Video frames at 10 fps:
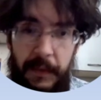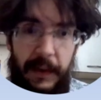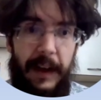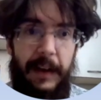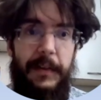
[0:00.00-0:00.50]

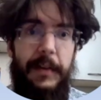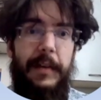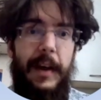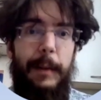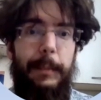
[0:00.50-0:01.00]
is the
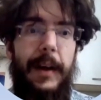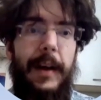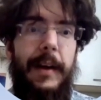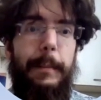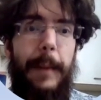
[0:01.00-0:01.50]
setup that
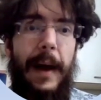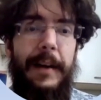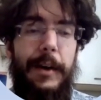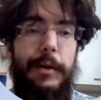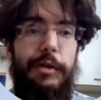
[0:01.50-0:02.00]
an
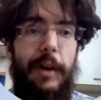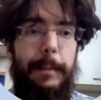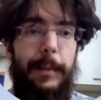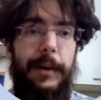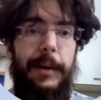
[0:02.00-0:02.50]
abandoned ship
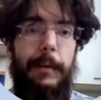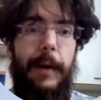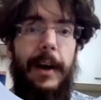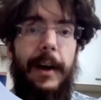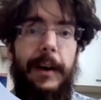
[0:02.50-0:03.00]
or a
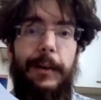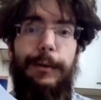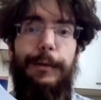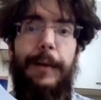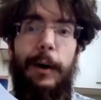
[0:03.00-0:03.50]
derelict is
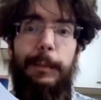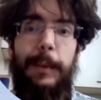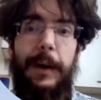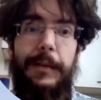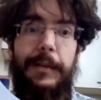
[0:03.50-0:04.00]
found by
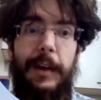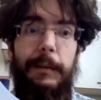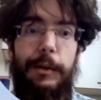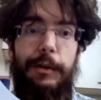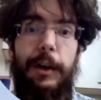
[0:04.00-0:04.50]
a
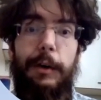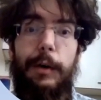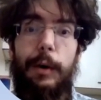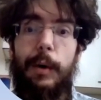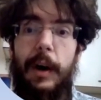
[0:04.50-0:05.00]
salvaging
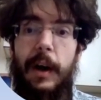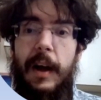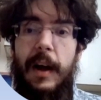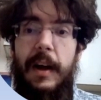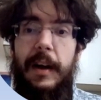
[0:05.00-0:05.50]
crew.
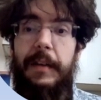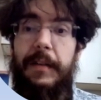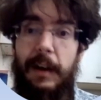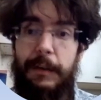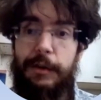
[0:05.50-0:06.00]
That
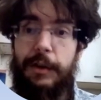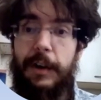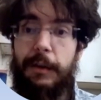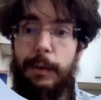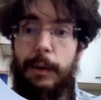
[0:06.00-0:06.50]
salvaging
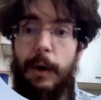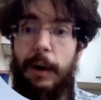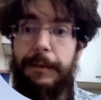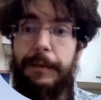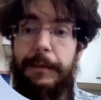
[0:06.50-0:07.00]
crew
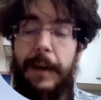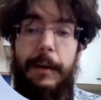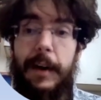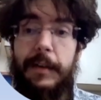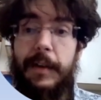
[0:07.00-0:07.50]
often very
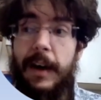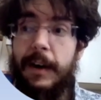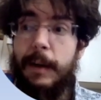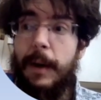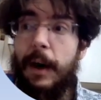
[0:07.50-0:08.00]
excited
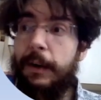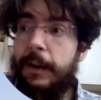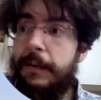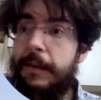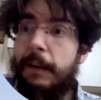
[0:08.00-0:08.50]
about the
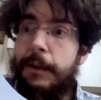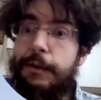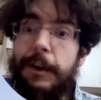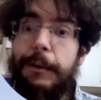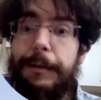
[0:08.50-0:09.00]

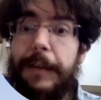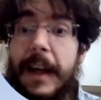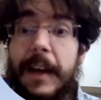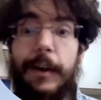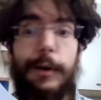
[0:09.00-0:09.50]
salvaging
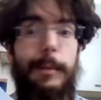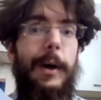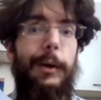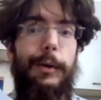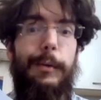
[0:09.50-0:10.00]
fee they're
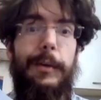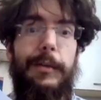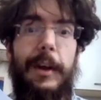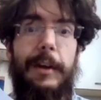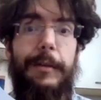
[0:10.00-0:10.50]
about to
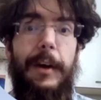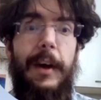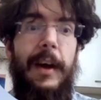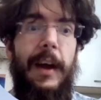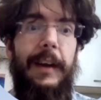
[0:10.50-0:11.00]
receive,
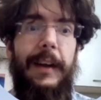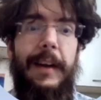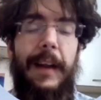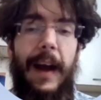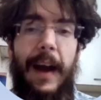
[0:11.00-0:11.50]
and then
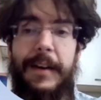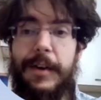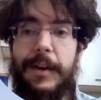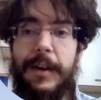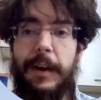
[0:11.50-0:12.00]
they
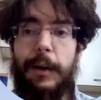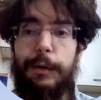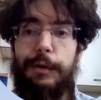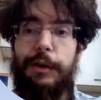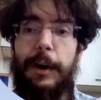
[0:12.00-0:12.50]
enter the
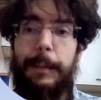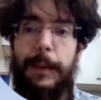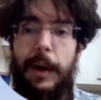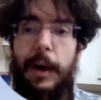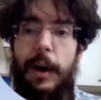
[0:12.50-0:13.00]
ghost ship
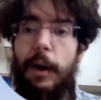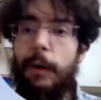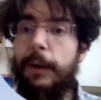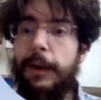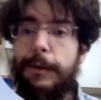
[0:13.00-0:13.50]

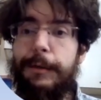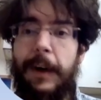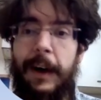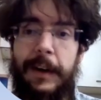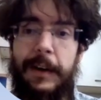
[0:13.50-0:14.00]
only to
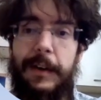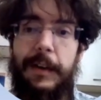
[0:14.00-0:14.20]
find